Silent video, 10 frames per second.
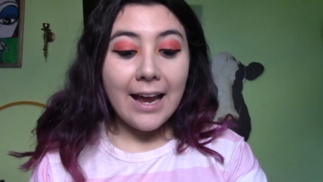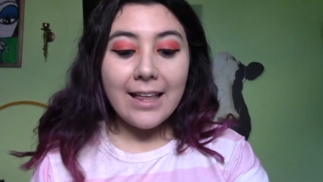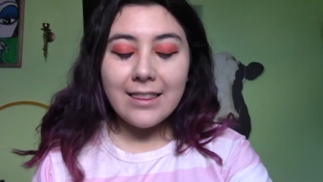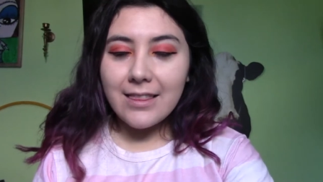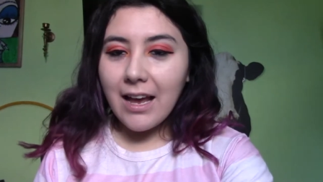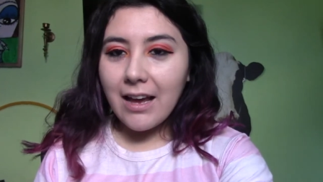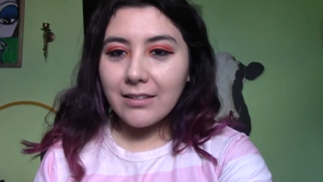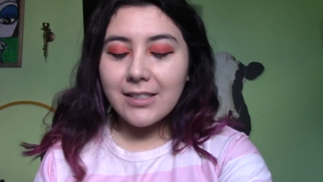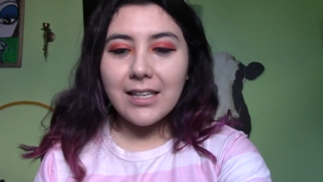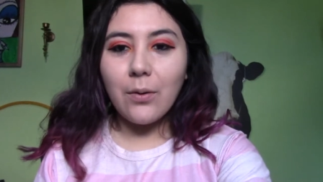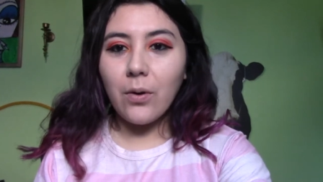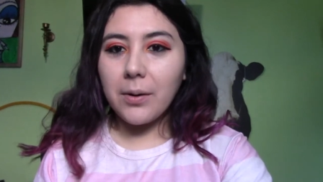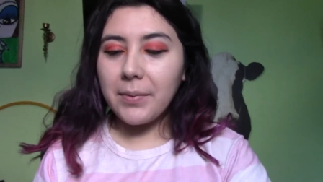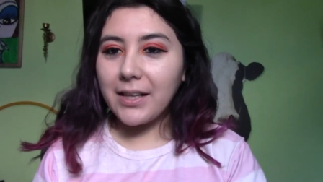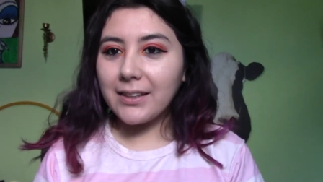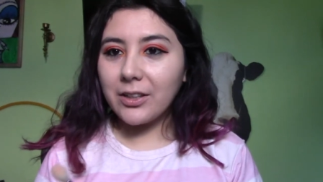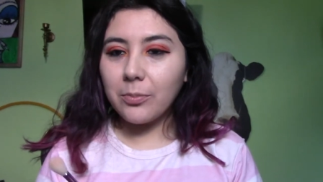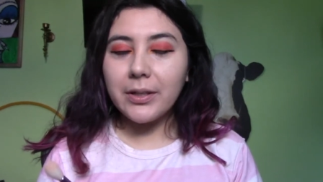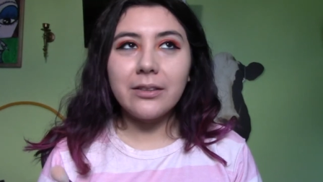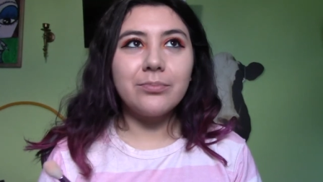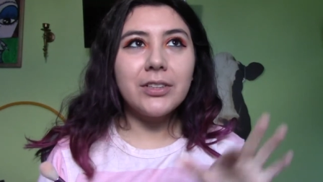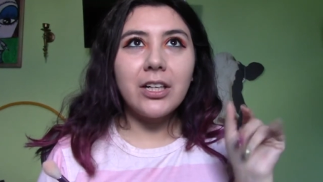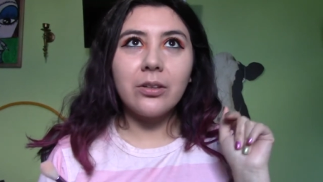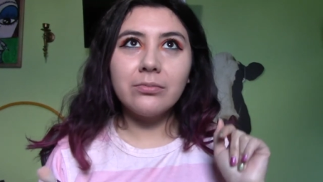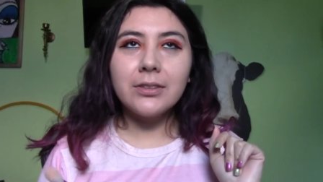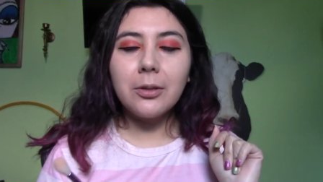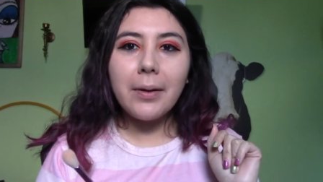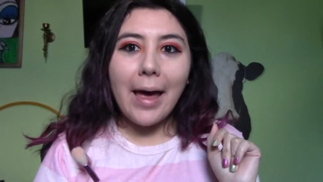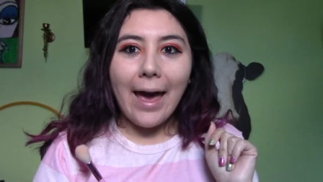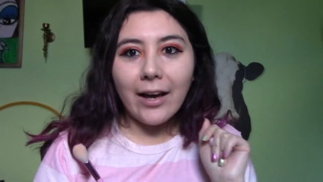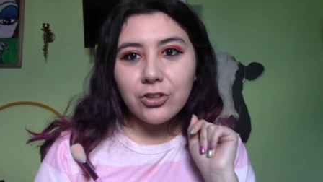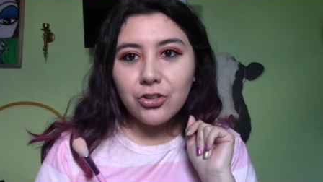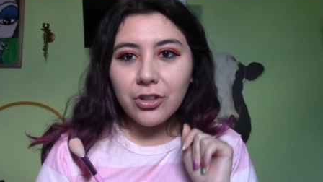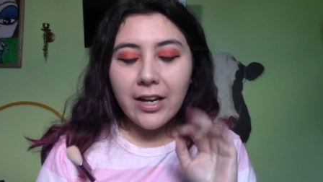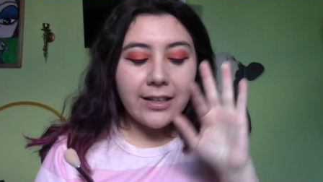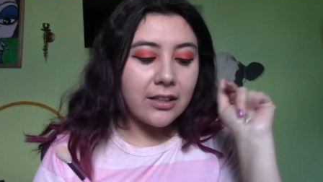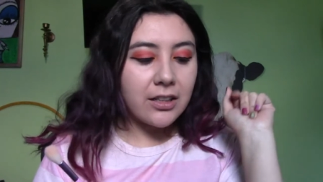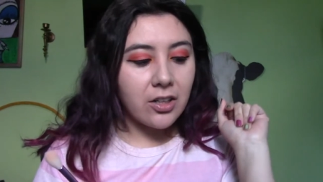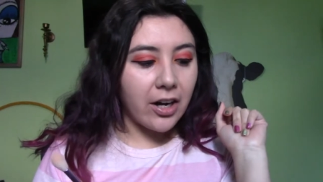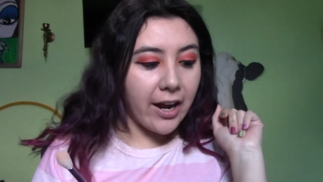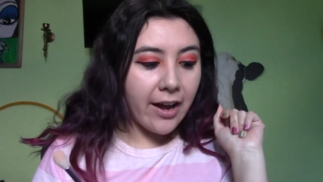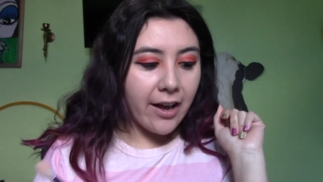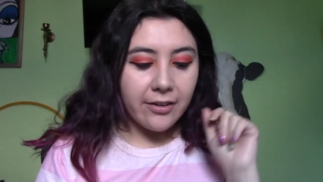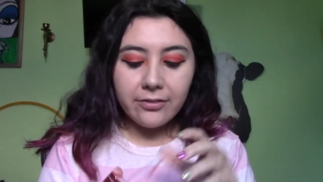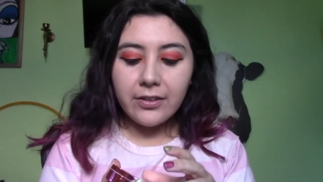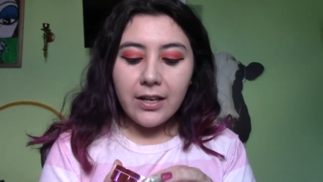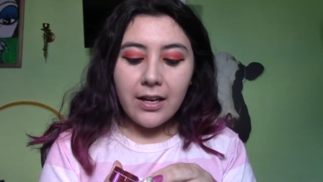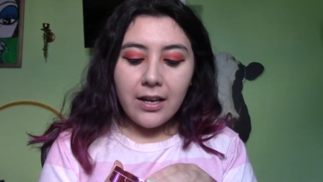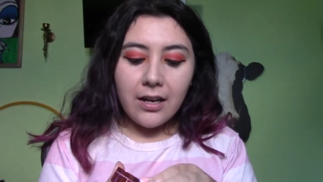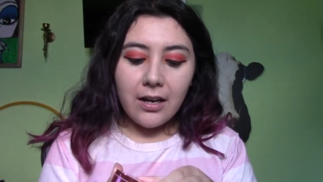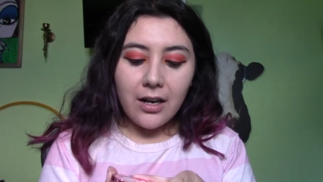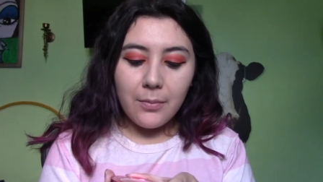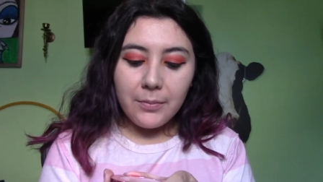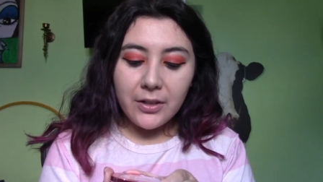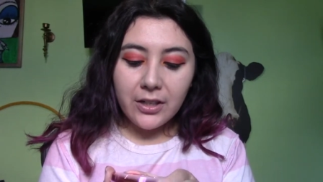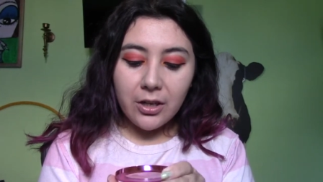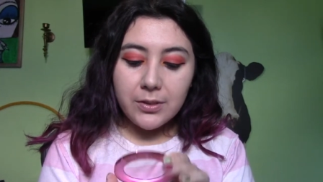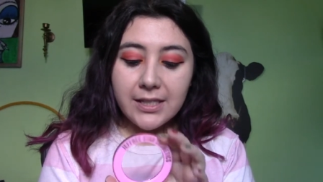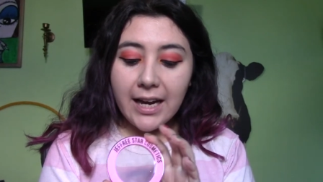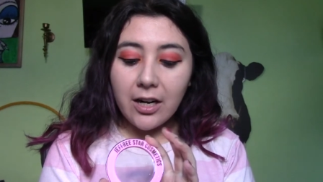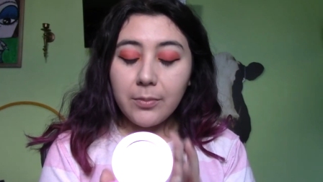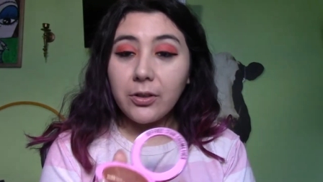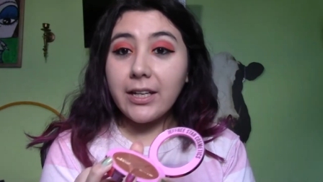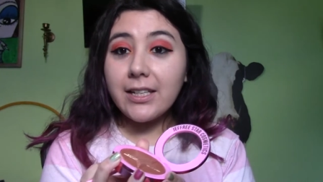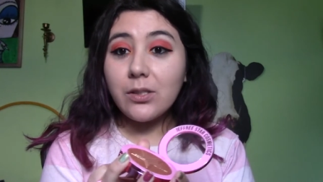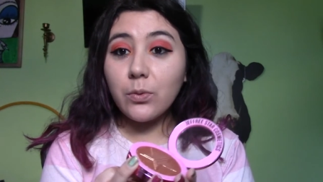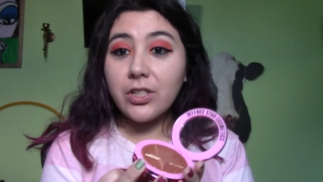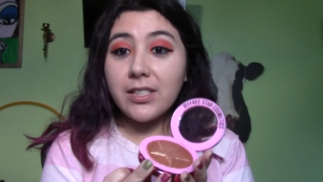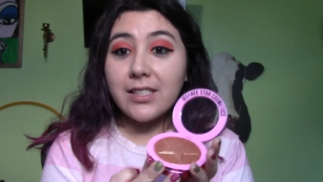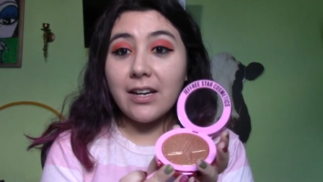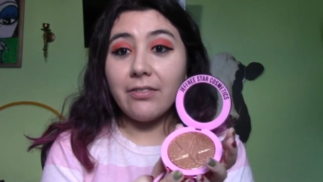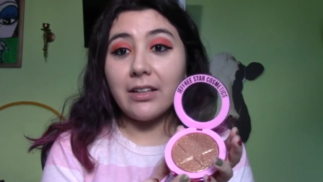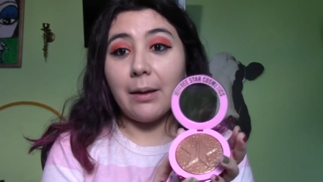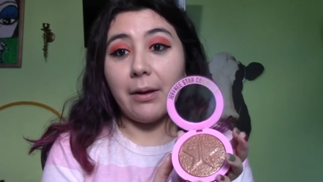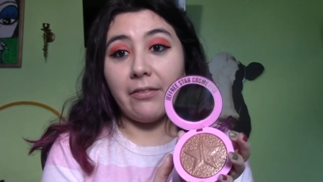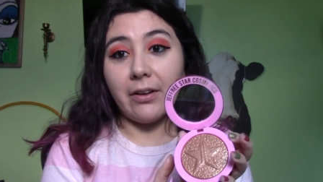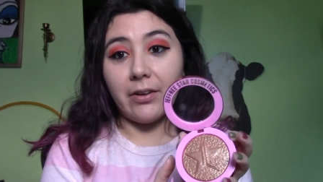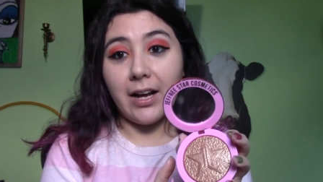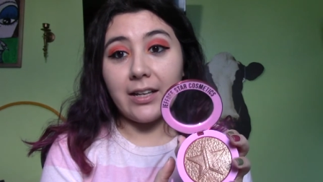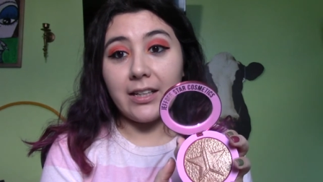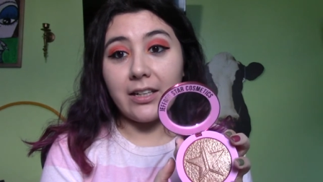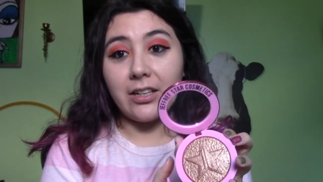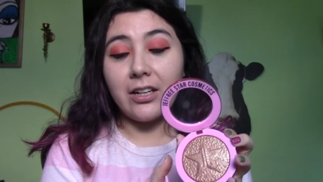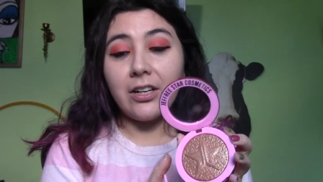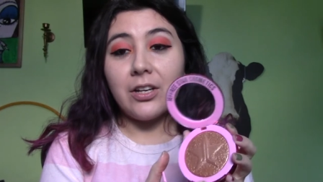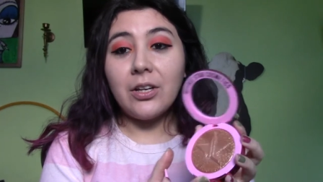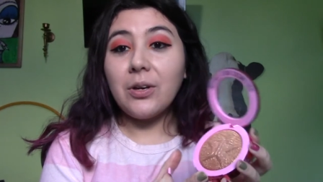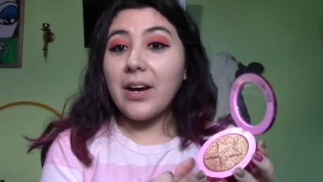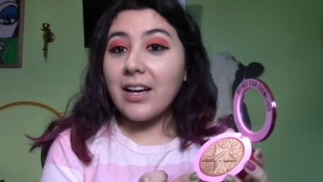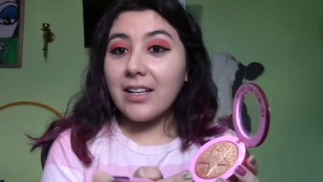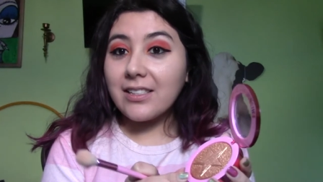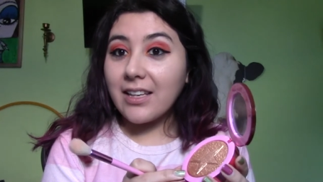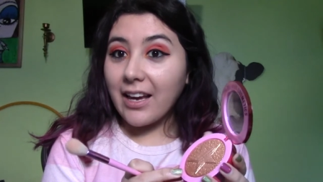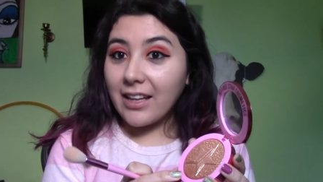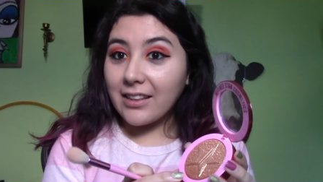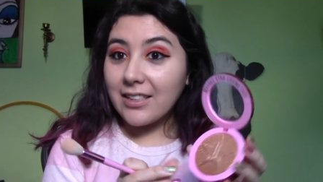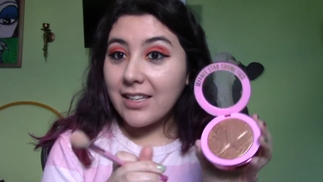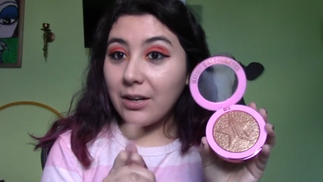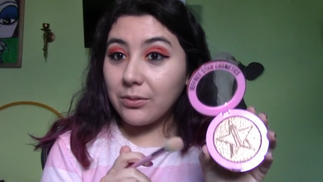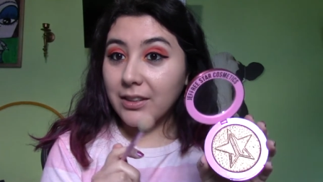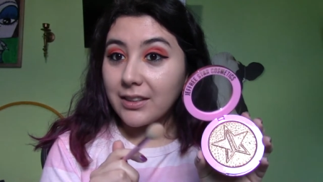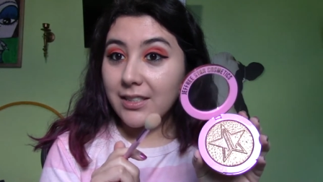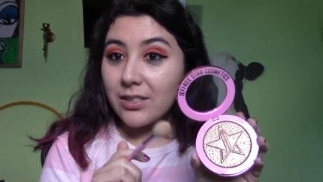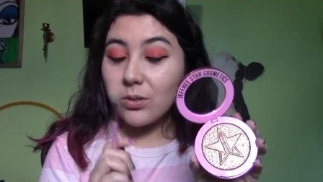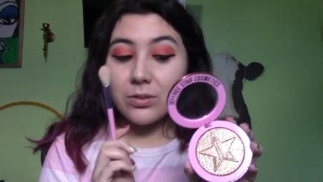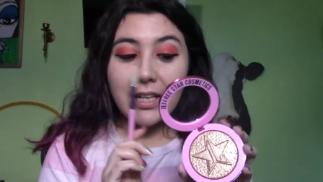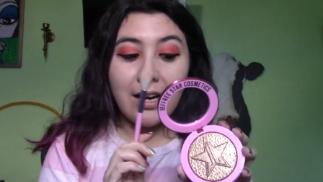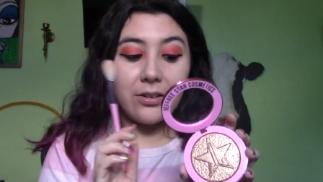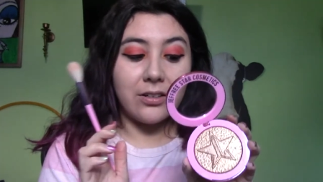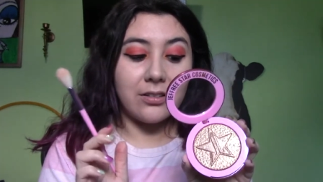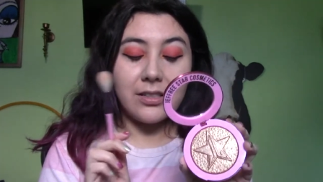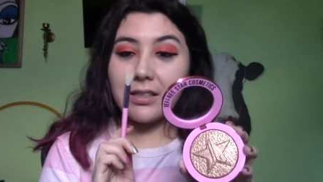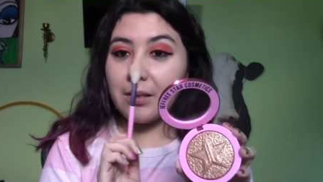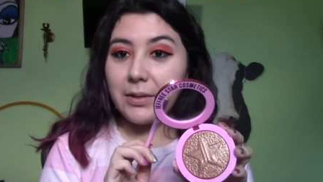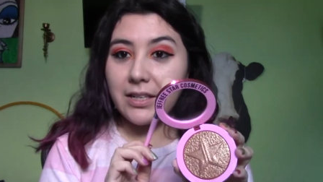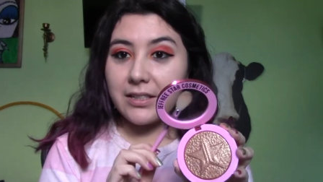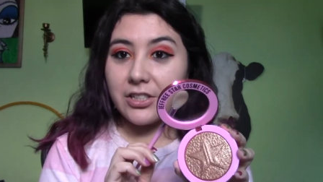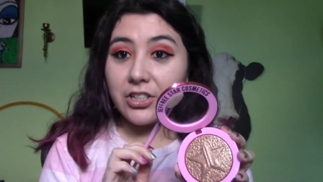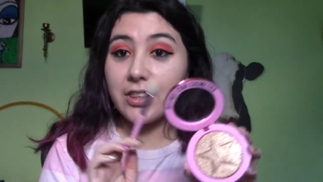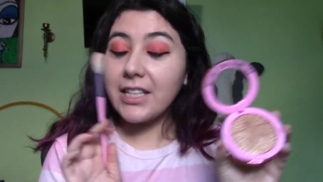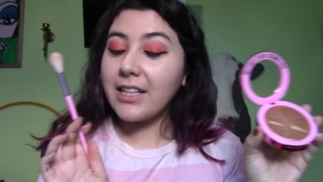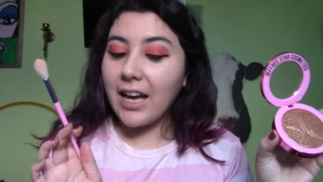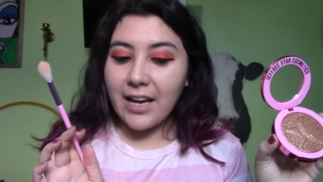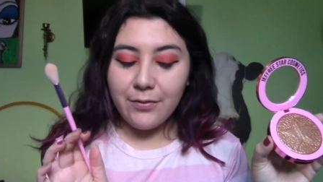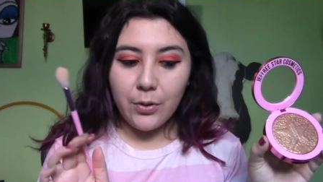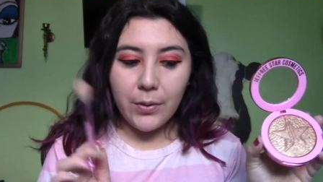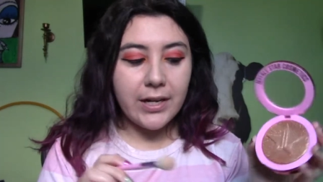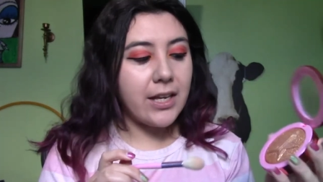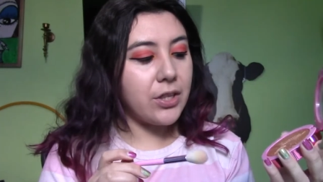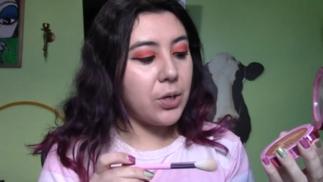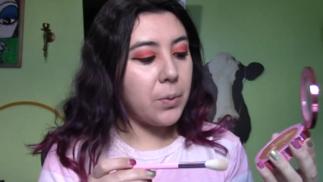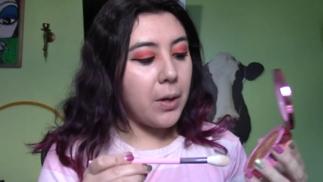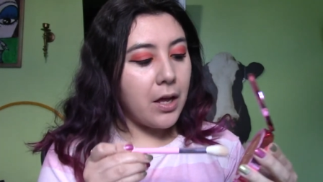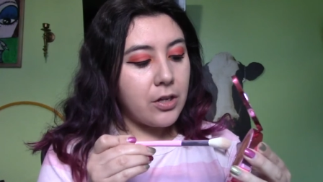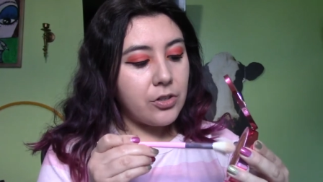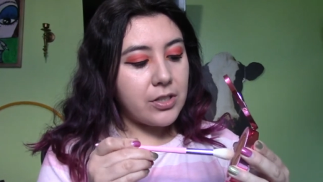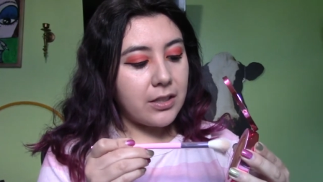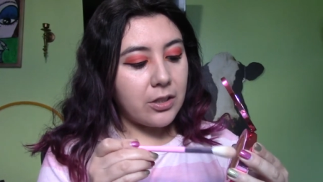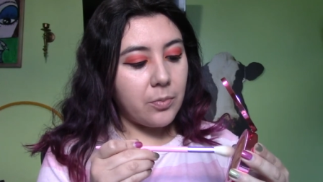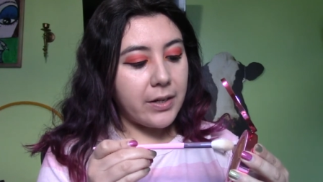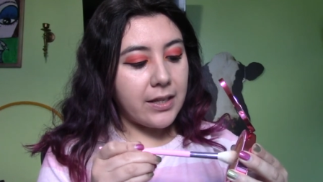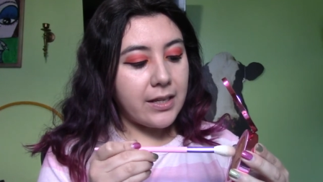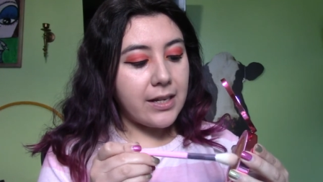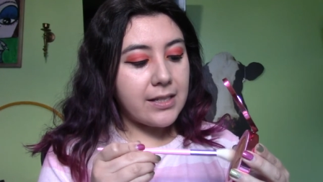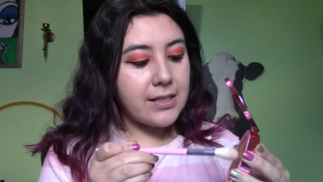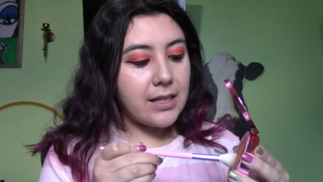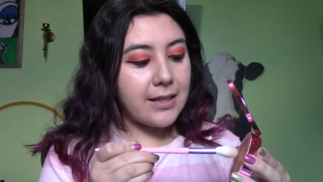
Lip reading: And then, because I want to be a little bit, you know, a little bit extra and glitter AF, I'm going to go into Caramel Kiss, which is definitely my favorite highlighter. You guys can get this. I don't think this is sold out or a limited edition thing. I have no idea, though. Just a little bit of this.